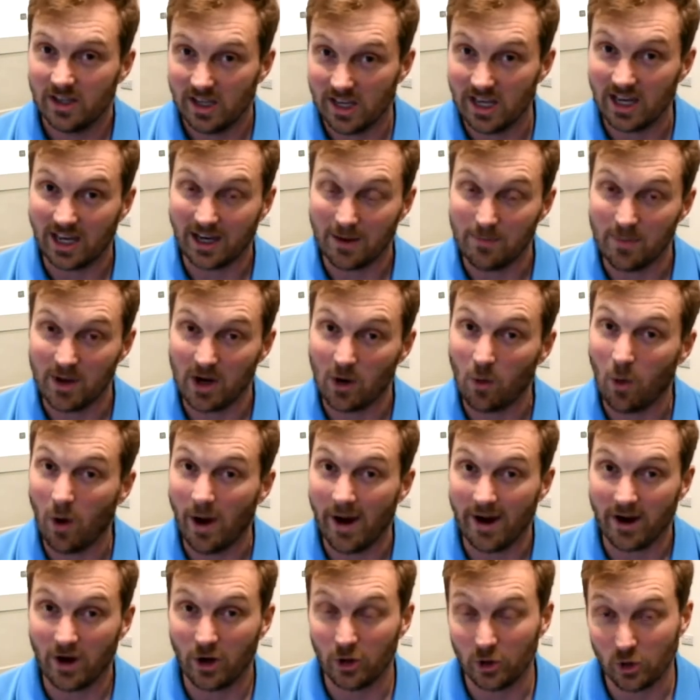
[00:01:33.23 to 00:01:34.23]
it can be
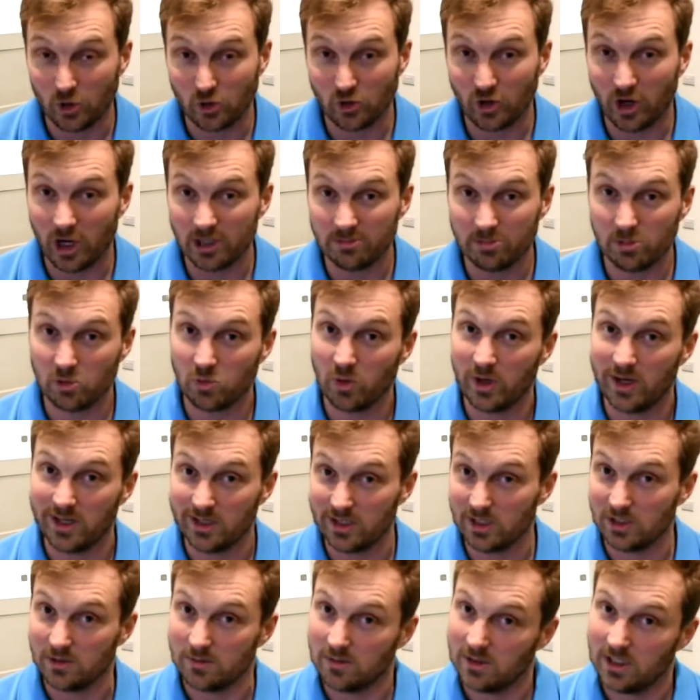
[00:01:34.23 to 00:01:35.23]
quite a contrast
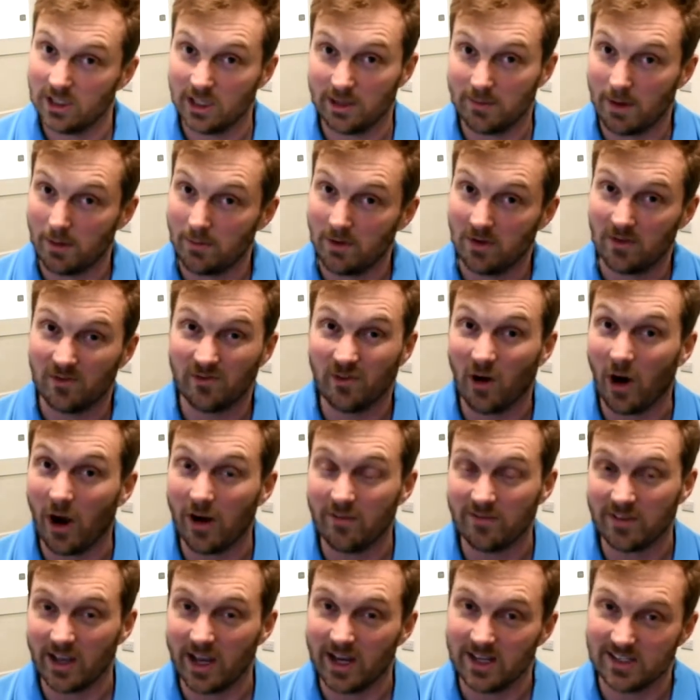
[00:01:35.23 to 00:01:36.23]
between, you know, maybe
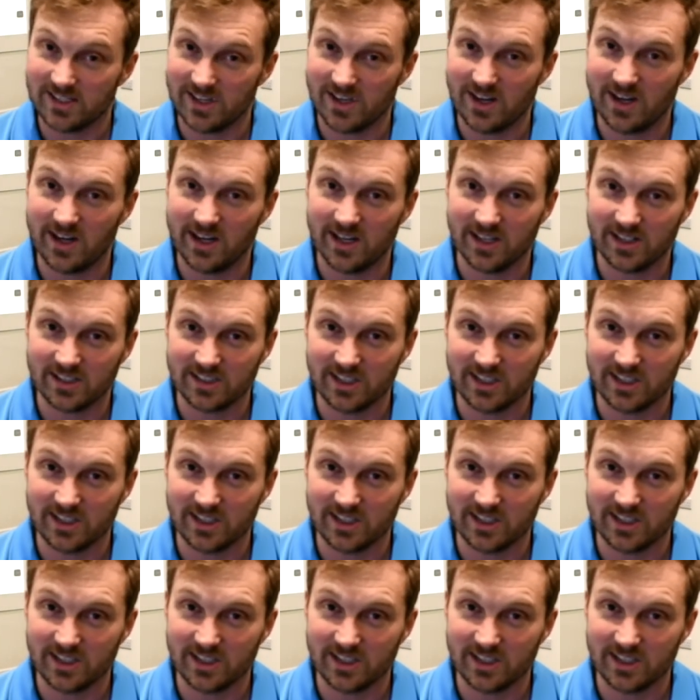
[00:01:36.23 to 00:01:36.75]
5 days earlier.